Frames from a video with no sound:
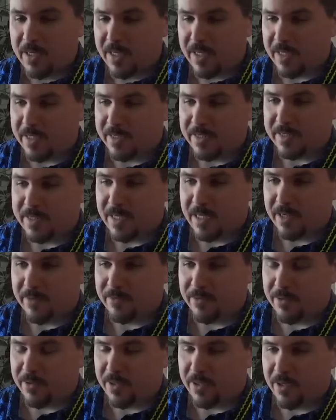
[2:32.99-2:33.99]
instead of
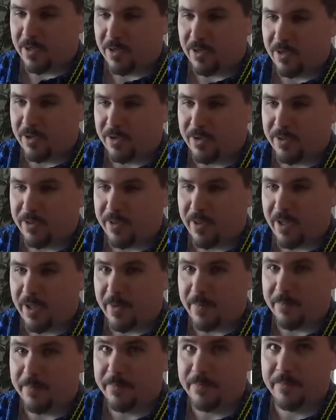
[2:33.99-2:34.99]
doing all
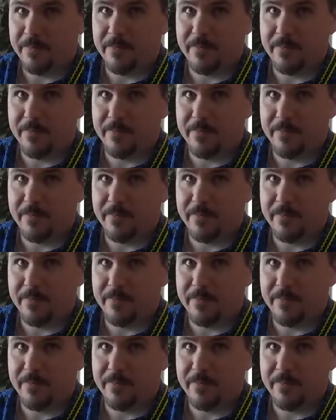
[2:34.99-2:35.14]
thumb,